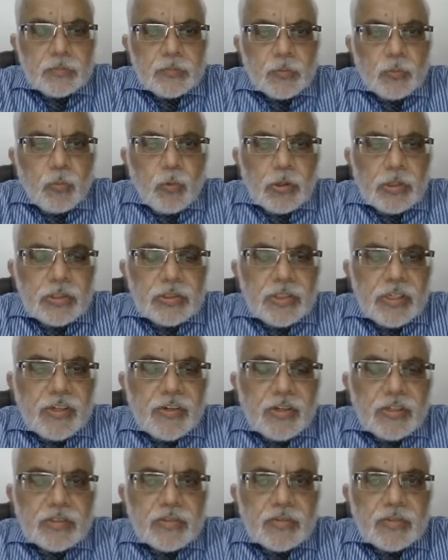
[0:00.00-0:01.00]
what is the
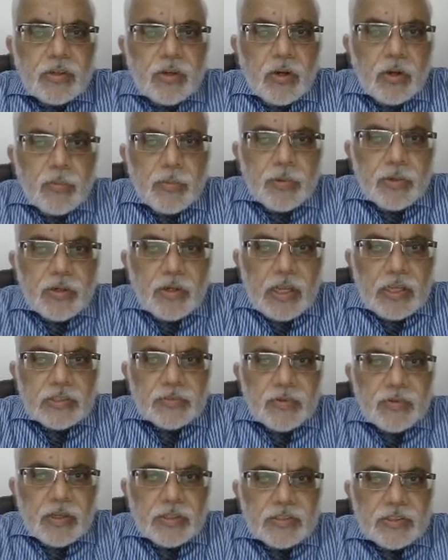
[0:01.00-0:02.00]
interest of the government as
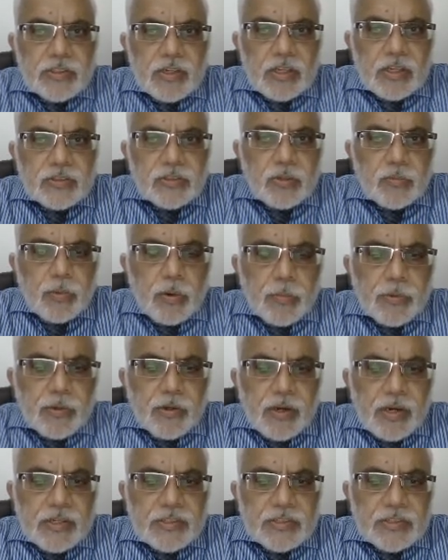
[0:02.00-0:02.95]
far as intellectual property rights